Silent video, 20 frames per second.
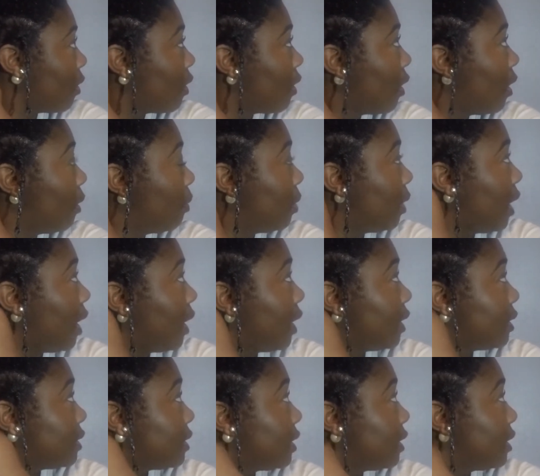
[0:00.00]
apply
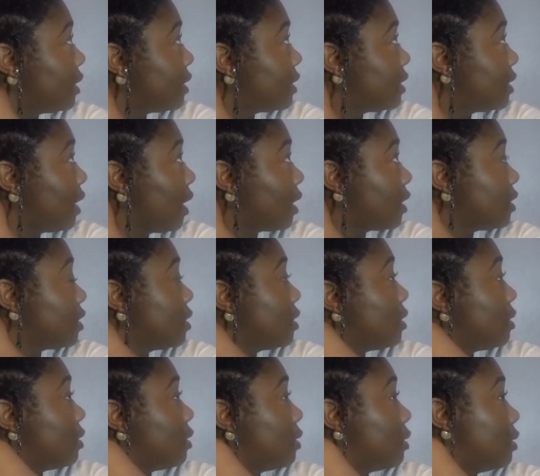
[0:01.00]
it to this
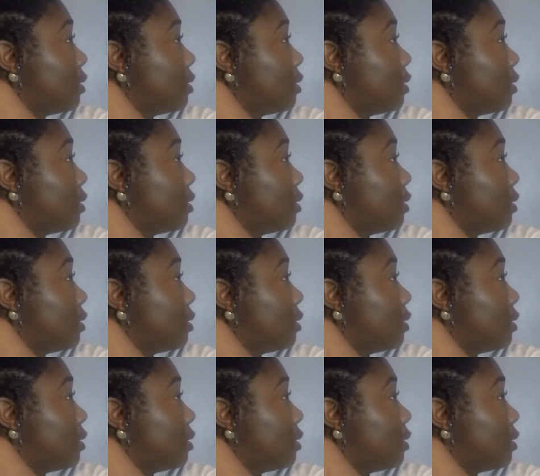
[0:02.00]
section,